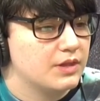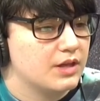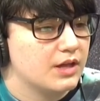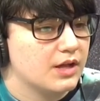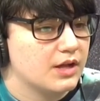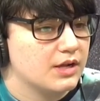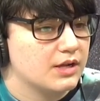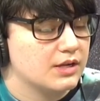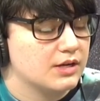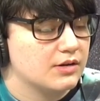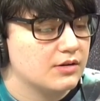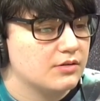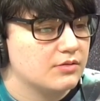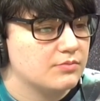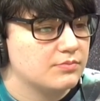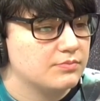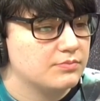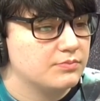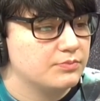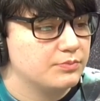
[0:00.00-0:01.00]
uh,
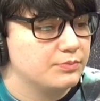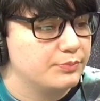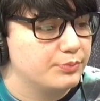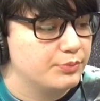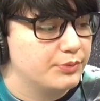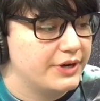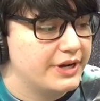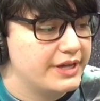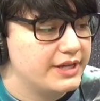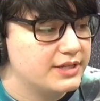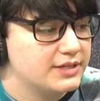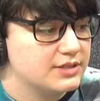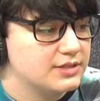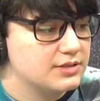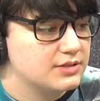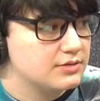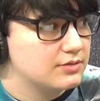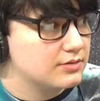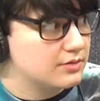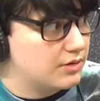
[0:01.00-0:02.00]

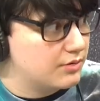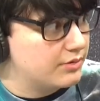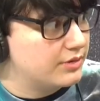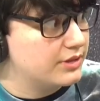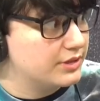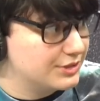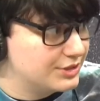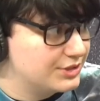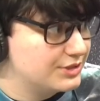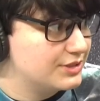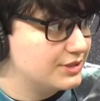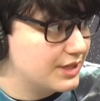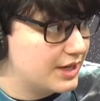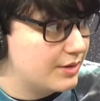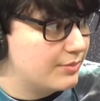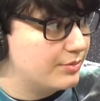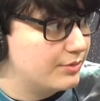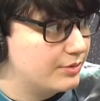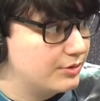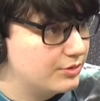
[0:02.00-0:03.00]
breaks a religious
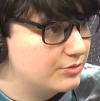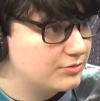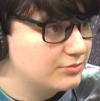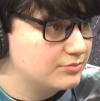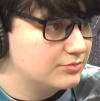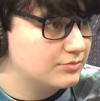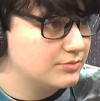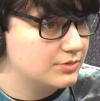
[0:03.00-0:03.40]
taboo.